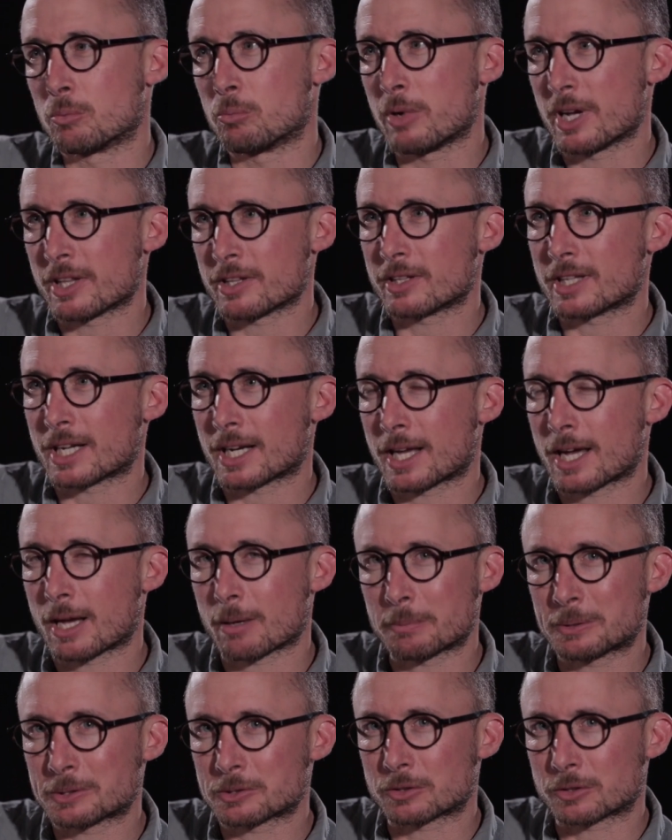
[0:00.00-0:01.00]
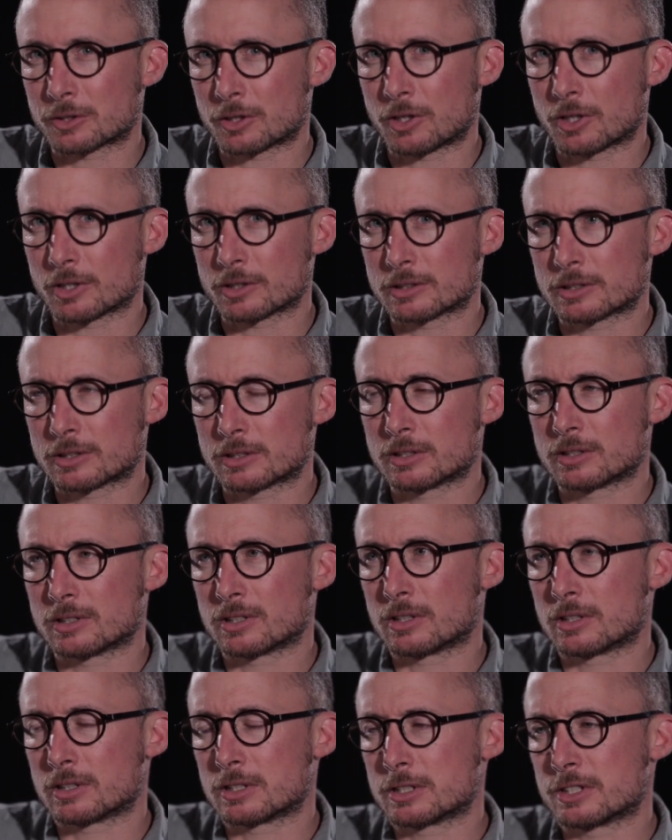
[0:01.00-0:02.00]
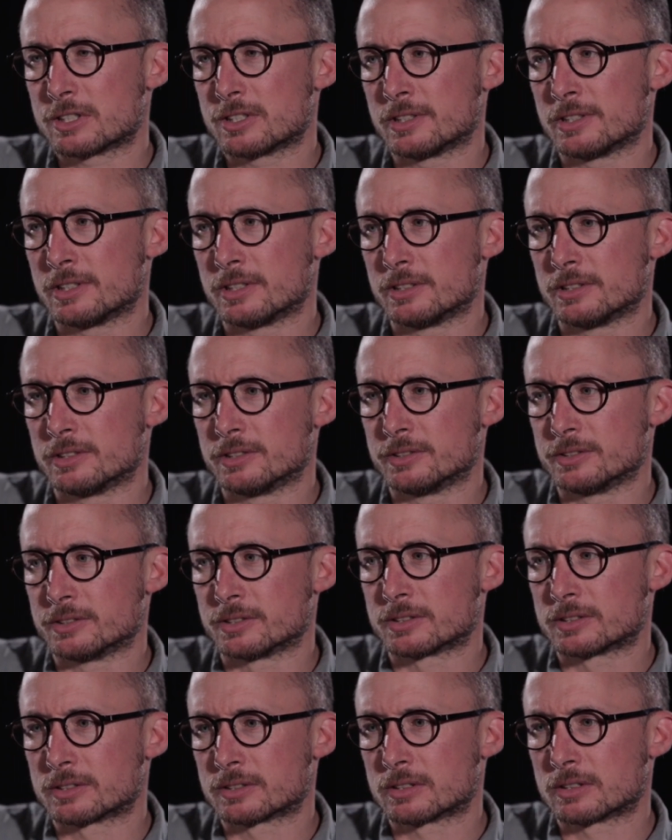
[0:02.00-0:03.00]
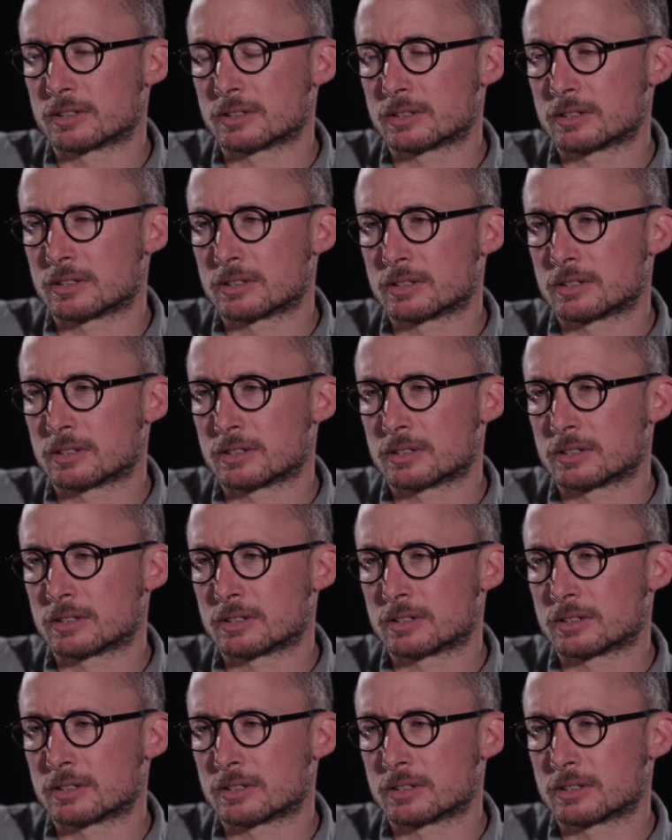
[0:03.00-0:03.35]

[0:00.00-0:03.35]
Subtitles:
Whether that happens or not is